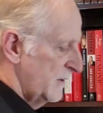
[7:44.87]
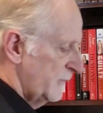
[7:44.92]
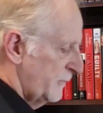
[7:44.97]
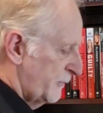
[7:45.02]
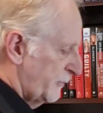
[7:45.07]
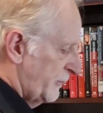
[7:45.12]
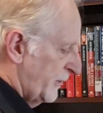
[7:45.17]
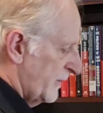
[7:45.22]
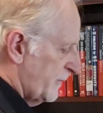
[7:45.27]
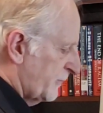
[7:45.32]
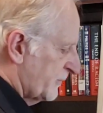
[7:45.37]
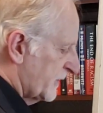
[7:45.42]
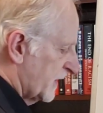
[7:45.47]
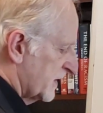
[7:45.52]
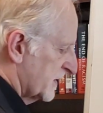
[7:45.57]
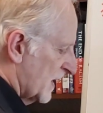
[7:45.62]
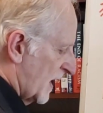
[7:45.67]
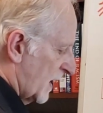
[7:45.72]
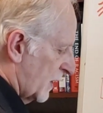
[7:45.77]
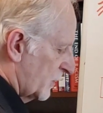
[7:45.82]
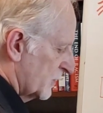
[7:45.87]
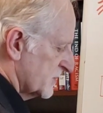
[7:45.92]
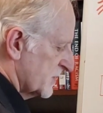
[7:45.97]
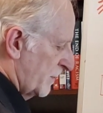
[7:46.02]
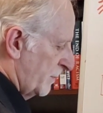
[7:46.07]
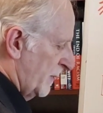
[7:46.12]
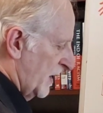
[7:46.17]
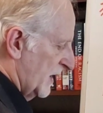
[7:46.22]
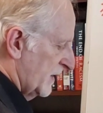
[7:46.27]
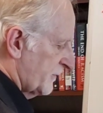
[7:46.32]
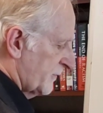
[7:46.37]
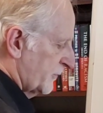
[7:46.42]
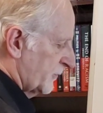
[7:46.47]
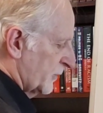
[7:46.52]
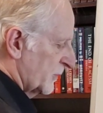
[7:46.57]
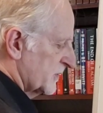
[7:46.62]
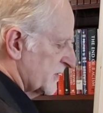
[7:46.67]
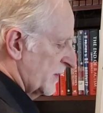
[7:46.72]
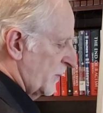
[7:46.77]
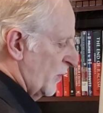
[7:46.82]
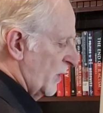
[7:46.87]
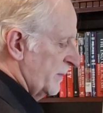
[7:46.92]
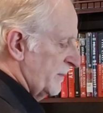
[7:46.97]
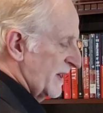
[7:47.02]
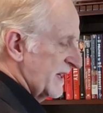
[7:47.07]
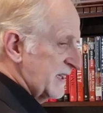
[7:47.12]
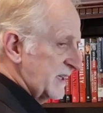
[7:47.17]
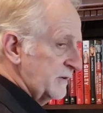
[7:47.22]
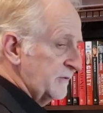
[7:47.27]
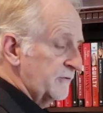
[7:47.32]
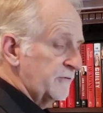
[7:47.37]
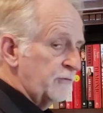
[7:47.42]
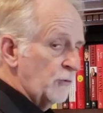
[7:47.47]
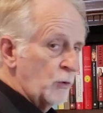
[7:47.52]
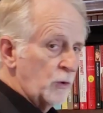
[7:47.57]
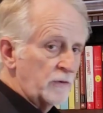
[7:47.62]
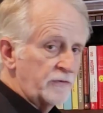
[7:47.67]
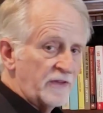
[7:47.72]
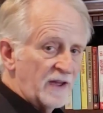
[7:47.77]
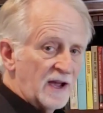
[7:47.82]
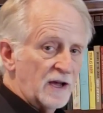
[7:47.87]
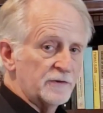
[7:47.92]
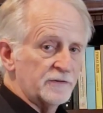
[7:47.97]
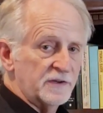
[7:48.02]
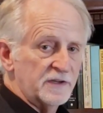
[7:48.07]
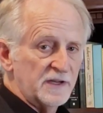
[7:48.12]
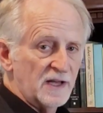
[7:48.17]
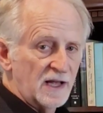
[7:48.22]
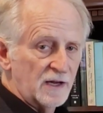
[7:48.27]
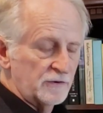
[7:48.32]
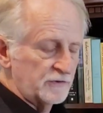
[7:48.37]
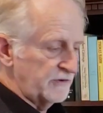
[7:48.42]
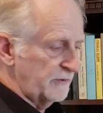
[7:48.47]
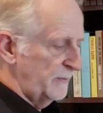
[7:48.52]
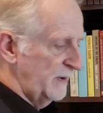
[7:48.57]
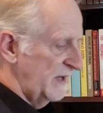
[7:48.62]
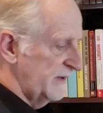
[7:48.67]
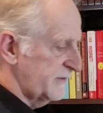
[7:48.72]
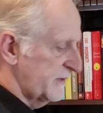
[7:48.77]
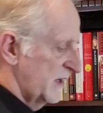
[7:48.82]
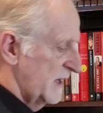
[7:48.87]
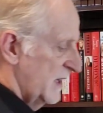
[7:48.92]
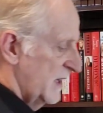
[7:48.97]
$50 a month for someone making $4,000 a month